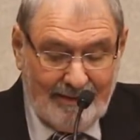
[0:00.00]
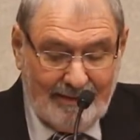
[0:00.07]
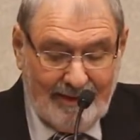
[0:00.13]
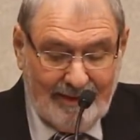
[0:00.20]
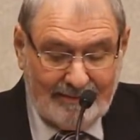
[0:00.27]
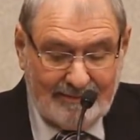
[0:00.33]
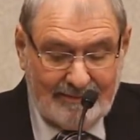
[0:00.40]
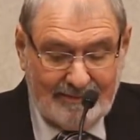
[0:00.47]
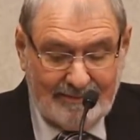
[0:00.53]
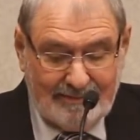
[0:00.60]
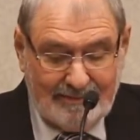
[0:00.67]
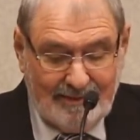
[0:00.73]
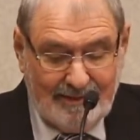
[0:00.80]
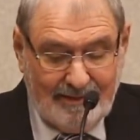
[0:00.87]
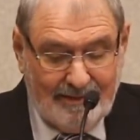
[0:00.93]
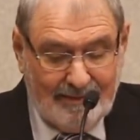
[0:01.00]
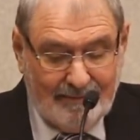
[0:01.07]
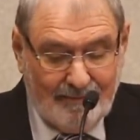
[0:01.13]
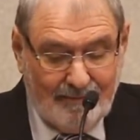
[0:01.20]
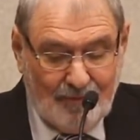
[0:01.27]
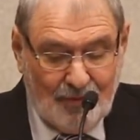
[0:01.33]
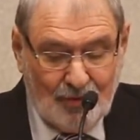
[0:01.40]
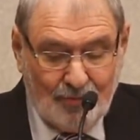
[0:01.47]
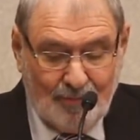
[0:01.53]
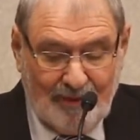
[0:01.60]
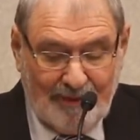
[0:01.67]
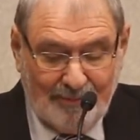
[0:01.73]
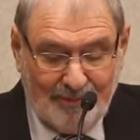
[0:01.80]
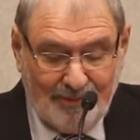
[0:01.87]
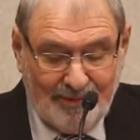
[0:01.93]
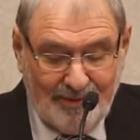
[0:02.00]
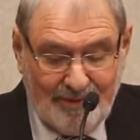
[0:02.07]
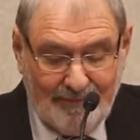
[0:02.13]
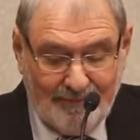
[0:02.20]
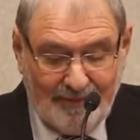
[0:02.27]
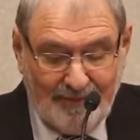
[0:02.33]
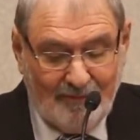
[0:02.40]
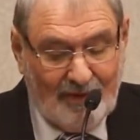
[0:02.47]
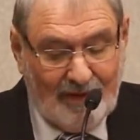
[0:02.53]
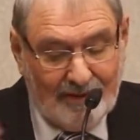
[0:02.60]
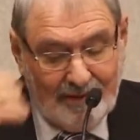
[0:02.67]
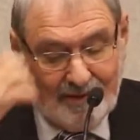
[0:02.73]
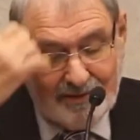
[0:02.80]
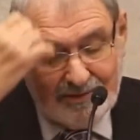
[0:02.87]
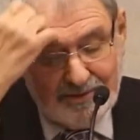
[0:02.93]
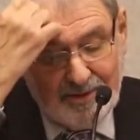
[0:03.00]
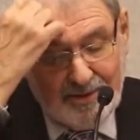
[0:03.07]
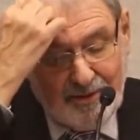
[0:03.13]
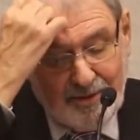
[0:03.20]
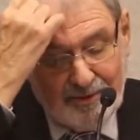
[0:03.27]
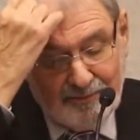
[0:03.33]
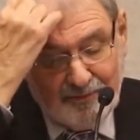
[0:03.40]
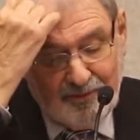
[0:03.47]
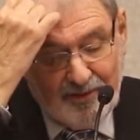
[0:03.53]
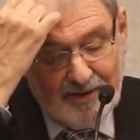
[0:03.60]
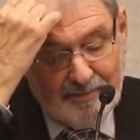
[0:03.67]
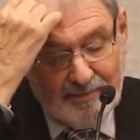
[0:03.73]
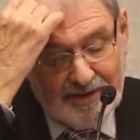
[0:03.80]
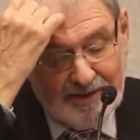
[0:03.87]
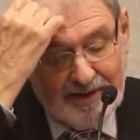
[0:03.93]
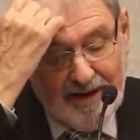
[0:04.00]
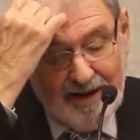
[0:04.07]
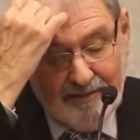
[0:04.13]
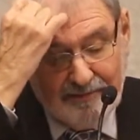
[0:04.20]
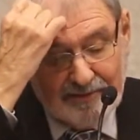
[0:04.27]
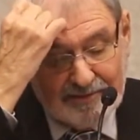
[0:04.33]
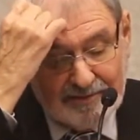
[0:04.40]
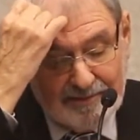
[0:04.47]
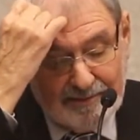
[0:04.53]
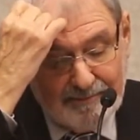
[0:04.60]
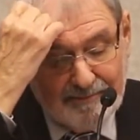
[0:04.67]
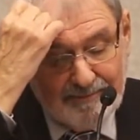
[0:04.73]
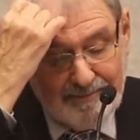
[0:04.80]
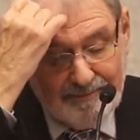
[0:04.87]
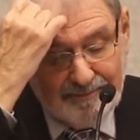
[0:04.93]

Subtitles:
Texas Newspaper Foundation Hall of Fame in Galveston.